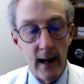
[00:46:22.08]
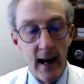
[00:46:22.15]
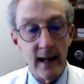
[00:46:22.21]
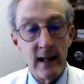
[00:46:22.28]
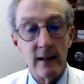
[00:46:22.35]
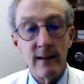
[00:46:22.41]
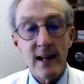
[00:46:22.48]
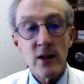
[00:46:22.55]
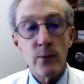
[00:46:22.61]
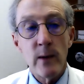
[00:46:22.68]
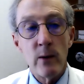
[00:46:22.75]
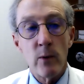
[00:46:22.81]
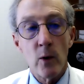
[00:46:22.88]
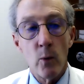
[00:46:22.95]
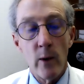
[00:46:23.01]
And unless
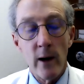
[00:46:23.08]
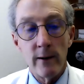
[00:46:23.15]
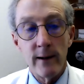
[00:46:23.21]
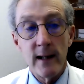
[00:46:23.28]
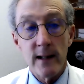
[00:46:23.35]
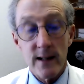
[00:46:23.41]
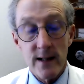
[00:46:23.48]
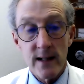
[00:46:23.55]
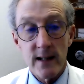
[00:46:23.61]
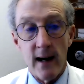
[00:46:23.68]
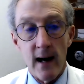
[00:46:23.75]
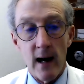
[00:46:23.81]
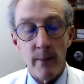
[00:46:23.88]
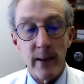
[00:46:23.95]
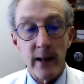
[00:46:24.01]
we were willing to
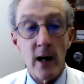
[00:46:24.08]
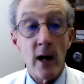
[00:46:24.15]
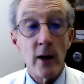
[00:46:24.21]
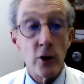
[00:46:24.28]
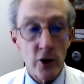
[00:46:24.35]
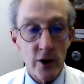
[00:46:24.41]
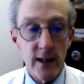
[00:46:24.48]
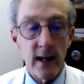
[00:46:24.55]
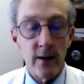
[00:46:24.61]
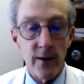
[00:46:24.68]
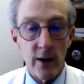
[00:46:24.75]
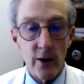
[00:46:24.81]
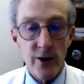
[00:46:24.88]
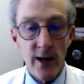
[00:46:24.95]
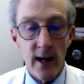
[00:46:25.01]
stop and understand
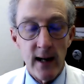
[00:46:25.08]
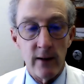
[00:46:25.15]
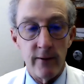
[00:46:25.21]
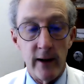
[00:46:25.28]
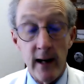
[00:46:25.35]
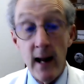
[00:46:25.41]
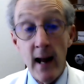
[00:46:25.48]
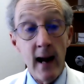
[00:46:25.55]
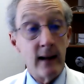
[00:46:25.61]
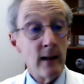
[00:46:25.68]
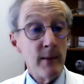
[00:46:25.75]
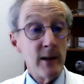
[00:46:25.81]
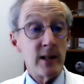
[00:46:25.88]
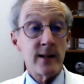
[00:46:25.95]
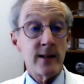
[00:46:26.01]
their side of it, and
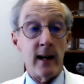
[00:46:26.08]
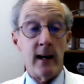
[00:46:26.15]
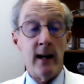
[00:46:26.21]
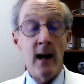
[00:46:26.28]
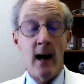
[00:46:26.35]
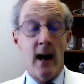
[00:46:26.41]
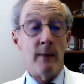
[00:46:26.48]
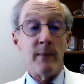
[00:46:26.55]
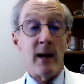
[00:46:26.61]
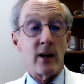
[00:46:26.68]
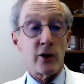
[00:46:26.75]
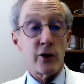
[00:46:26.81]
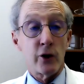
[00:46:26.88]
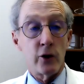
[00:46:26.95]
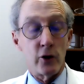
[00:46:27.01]
let me just say, I'm not a
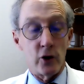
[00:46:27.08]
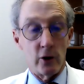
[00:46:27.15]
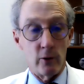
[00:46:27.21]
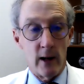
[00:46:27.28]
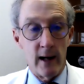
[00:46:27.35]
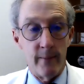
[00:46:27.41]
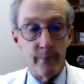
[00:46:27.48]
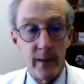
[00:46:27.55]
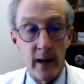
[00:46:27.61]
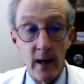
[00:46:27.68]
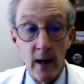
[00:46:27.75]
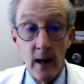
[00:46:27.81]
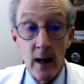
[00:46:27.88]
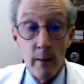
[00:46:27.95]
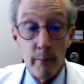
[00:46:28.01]
surgeon, right?
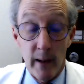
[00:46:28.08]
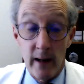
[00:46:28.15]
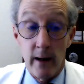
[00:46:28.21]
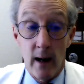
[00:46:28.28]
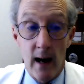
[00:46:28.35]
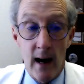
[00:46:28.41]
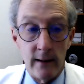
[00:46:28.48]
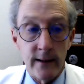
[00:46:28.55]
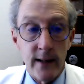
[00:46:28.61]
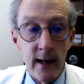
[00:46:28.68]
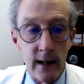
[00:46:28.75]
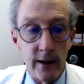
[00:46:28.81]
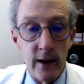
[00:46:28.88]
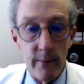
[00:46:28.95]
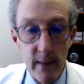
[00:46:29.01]
But I'll tell
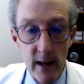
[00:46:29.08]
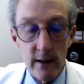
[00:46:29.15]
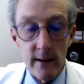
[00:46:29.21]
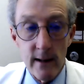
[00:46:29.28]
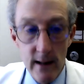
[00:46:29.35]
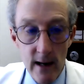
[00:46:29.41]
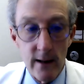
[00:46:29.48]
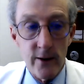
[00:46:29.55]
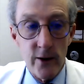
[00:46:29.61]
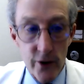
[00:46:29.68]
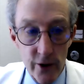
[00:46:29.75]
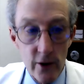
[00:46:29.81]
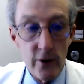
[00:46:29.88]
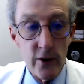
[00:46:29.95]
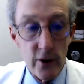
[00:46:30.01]
you, the American College of
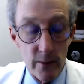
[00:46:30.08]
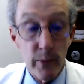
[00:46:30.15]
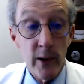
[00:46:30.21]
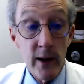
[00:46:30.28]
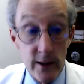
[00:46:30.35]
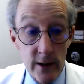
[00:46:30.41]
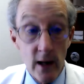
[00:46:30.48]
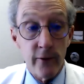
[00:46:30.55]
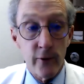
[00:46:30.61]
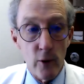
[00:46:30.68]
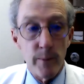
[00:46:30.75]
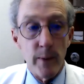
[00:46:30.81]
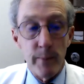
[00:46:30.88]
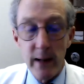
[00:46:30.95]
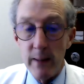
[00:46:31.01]
Surgeons is a pretty tough
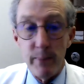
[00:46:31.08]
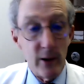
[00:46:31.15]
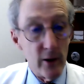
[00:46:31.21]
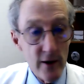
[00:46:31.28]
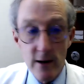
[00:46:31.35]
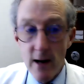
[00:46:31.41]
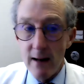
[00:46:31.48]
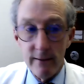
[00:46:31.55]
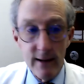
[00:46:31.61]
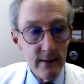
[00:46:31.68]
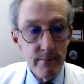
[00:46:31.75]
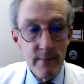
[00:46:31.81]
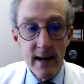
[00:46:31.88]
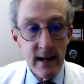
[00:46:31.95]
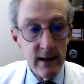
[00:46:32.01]
group of people. They're not
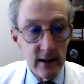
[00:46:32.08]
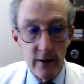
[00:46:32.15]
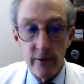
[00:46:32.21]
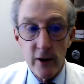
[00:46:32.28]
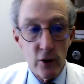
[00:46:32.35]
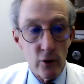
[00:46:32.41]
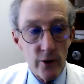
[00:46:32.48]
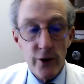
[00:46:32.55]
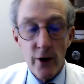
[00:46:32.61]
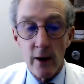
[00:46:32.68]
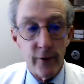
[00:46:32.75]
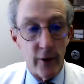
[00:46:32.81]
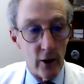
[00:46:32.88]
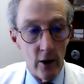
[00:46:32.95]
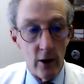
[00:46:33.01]
letting many individuals
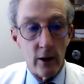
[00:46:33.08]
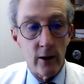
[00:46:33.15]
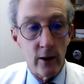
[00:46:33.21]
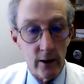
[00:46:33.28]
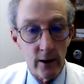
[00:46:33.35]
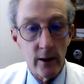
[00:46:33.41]
off the hook.